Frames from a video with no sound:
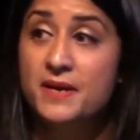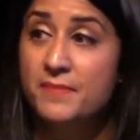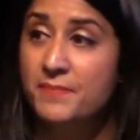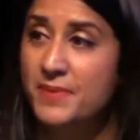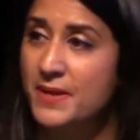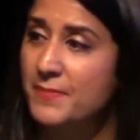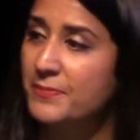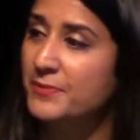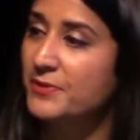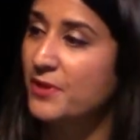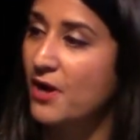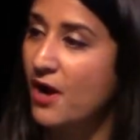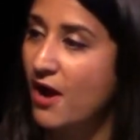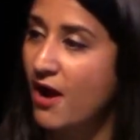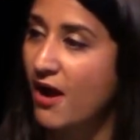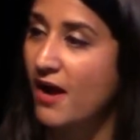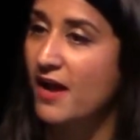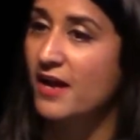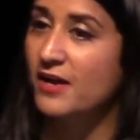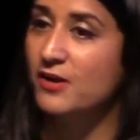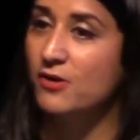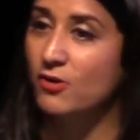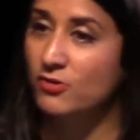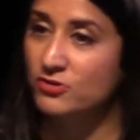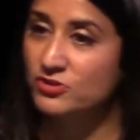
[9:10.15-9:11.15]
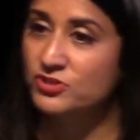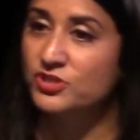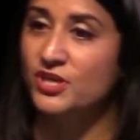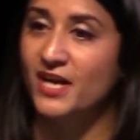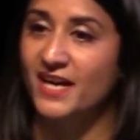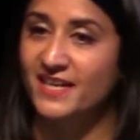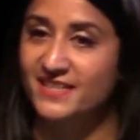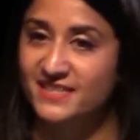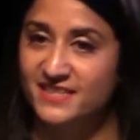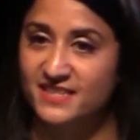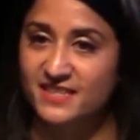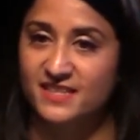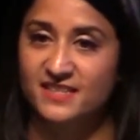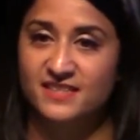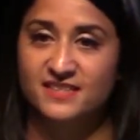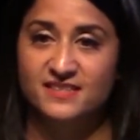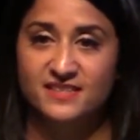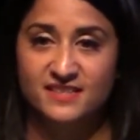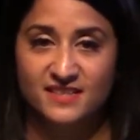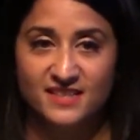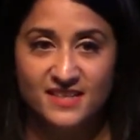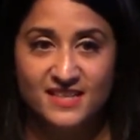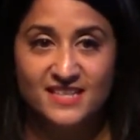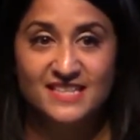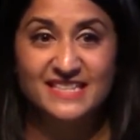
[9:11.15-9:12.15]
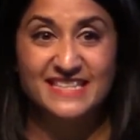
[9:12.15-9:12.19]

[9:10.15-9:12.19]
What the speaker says: people hire contractors